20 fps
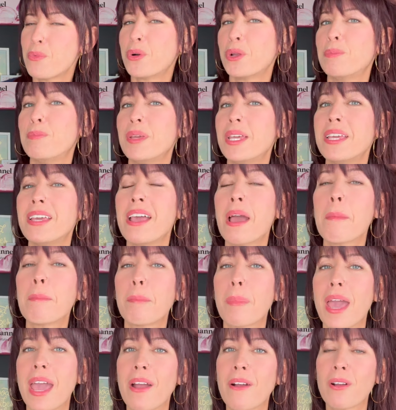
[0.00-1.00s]
would be
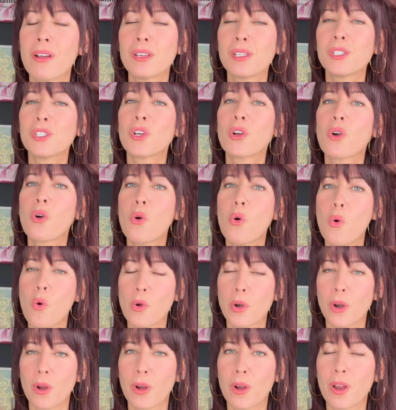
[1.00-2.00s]
Paris
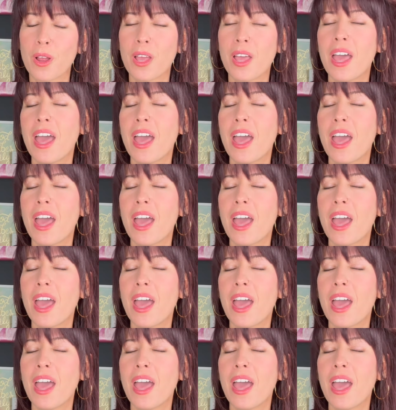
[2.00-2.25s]
Corner.